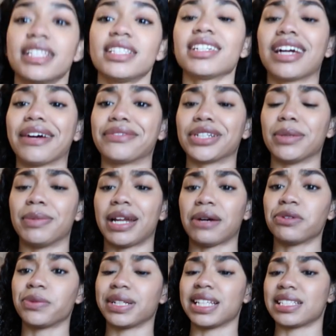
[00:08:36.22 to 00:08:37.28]
This is a cover up, but I
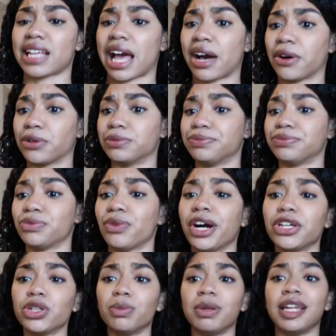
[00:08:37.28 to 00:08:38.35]
would wear this out. Why
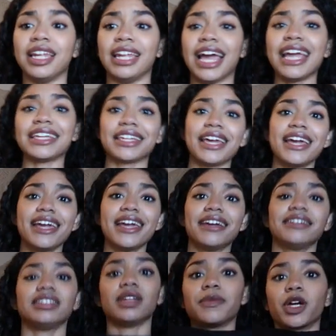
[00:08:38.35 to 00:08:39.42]
you
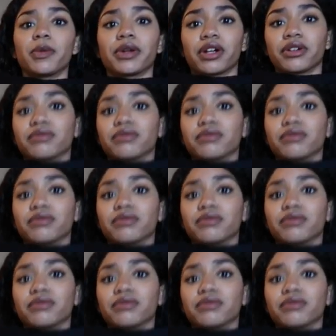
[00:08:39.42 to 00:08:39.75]
playing? Let me go put it